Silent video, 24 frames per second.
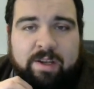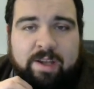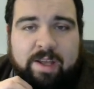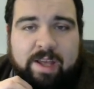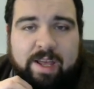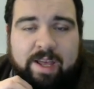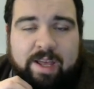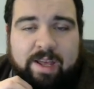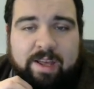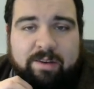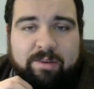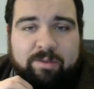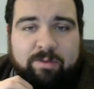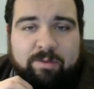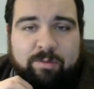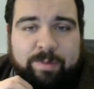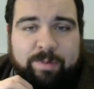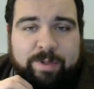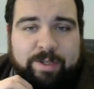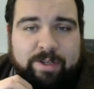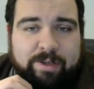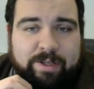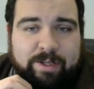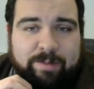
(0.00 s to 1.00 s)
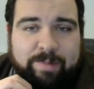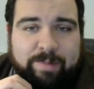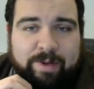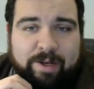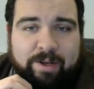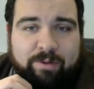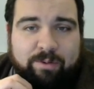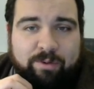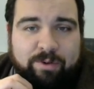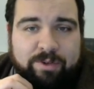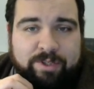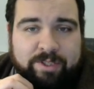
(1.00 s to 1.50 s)
And when we talk
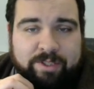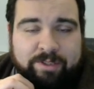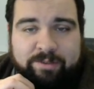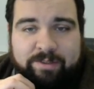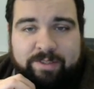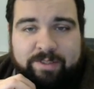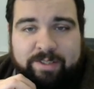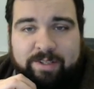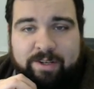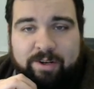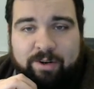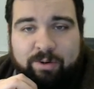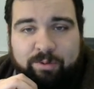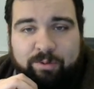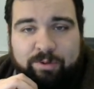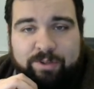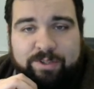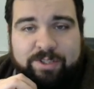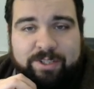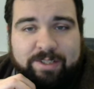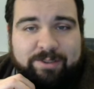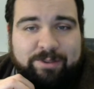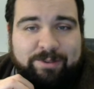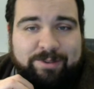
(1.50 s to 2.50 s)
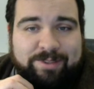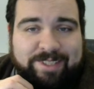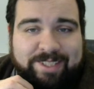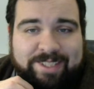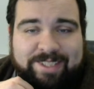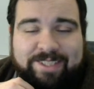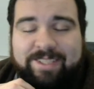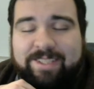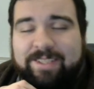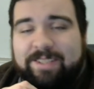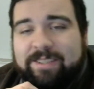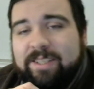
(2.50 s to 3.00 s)
about horizontal
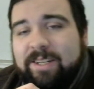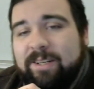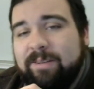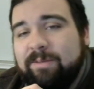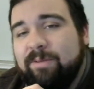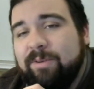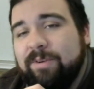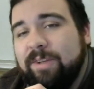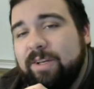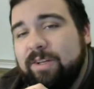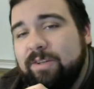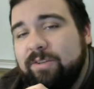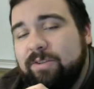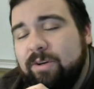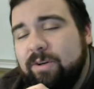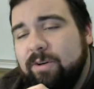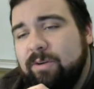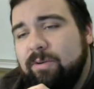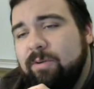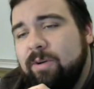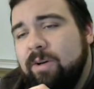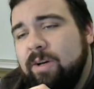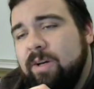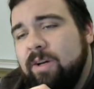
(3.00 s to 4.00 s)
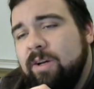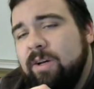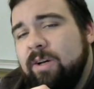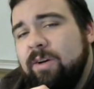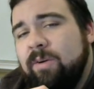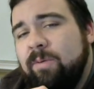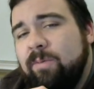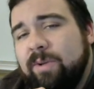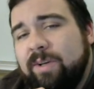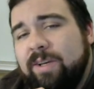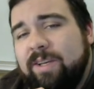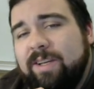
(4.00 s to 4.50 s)
distance, how far they go,
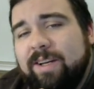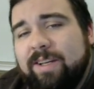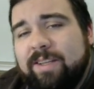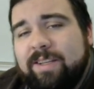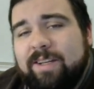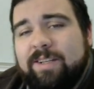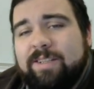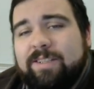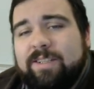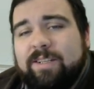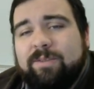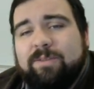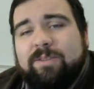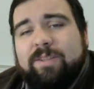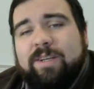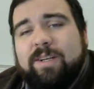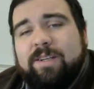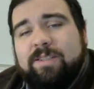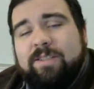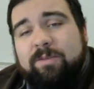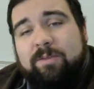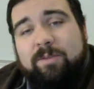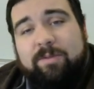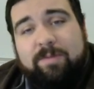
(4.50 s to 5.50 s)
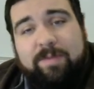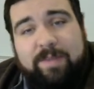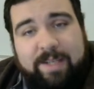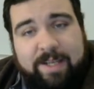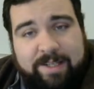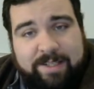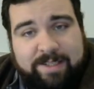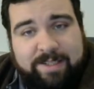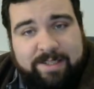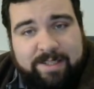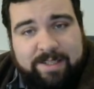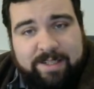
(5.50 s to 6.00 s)
we're looking at that delta x equals
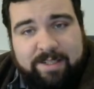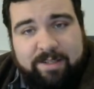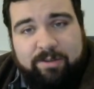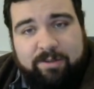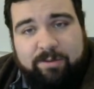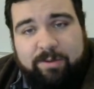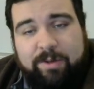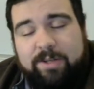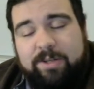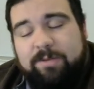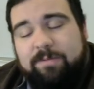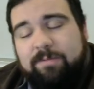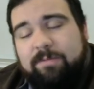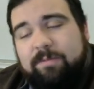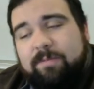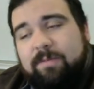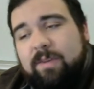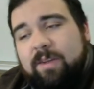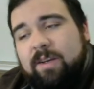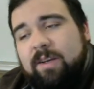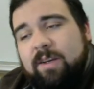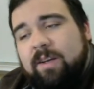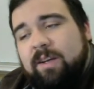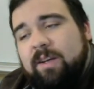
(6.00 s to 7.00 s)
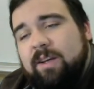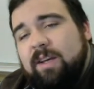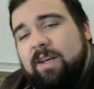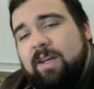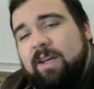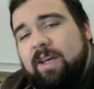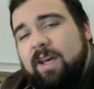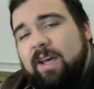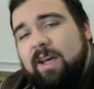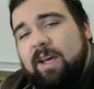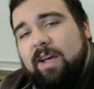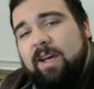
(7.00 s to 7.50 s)
vxt equation.
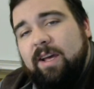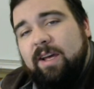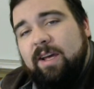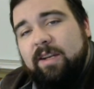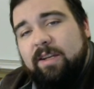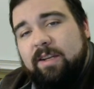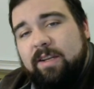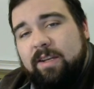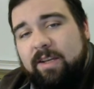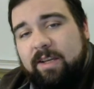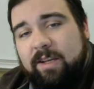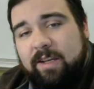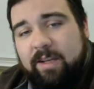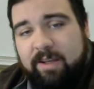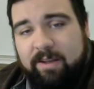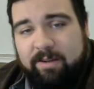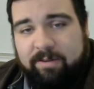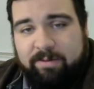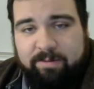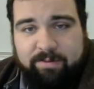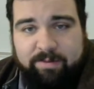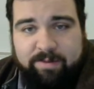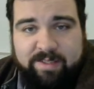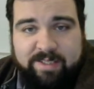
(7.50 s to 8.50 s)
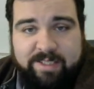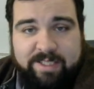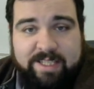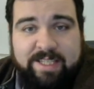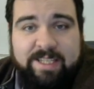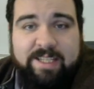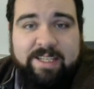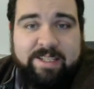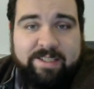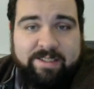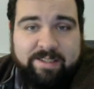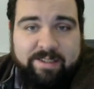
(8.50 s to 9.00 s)
And if
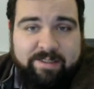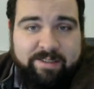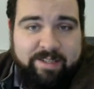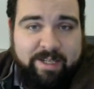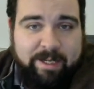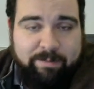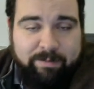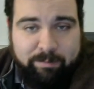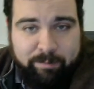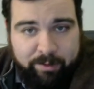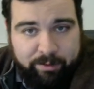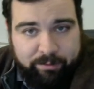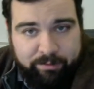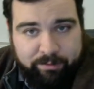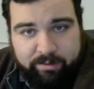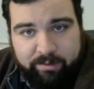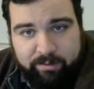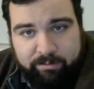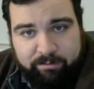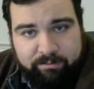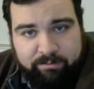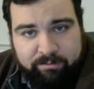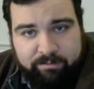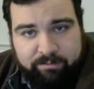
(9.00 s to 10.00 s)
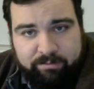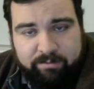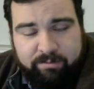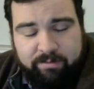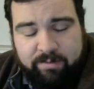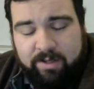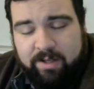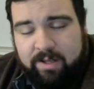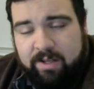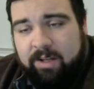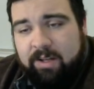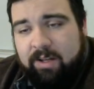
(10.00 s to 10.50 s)
t is the same for both of
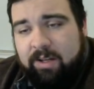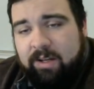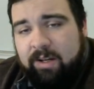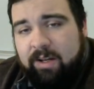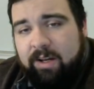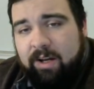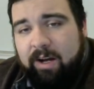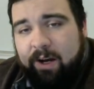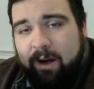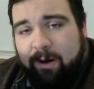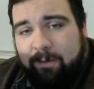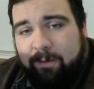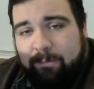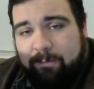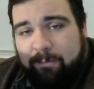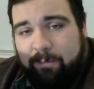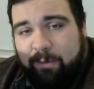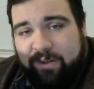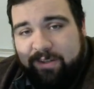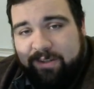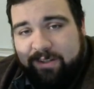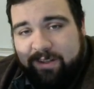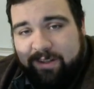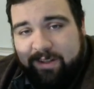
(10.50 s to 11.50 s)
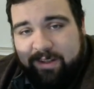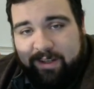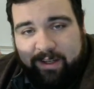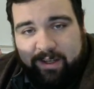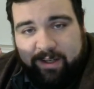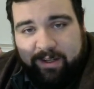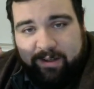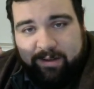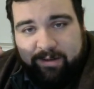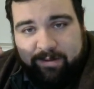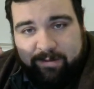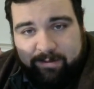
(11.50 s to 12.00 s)
them, but
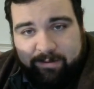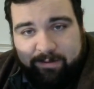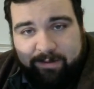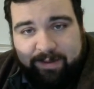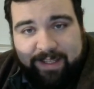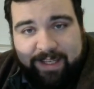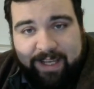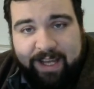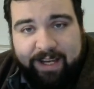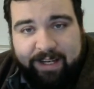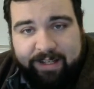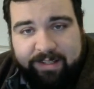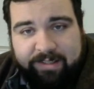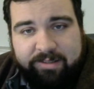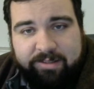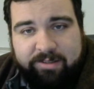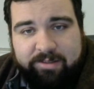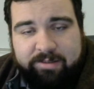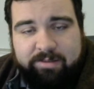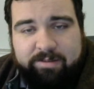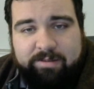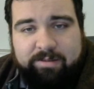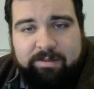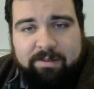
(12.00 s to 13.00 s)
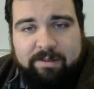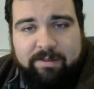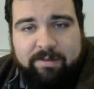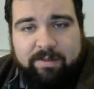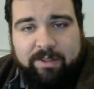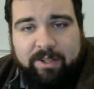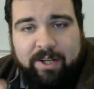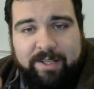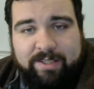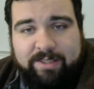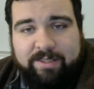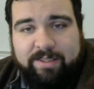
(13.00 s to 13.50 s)
the vx, the
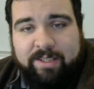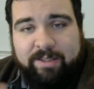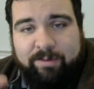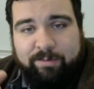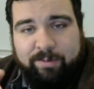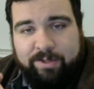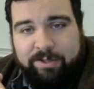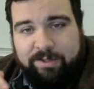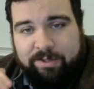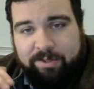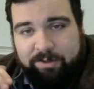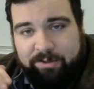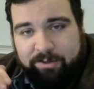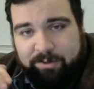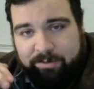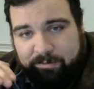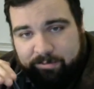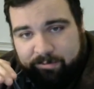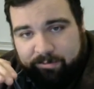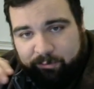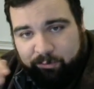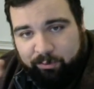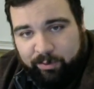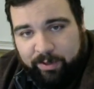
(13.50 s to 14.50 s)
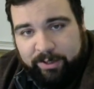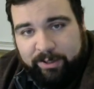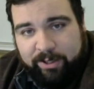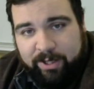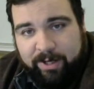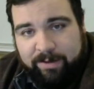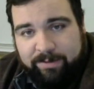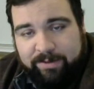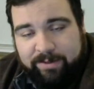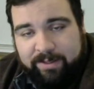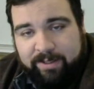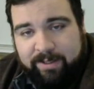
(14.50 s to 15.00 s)
velocity at which they're running
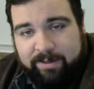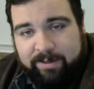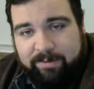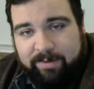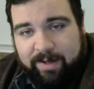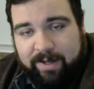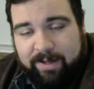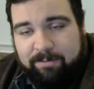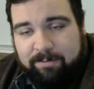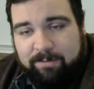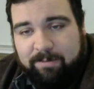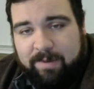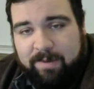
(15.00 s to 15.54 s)
off the cliff at,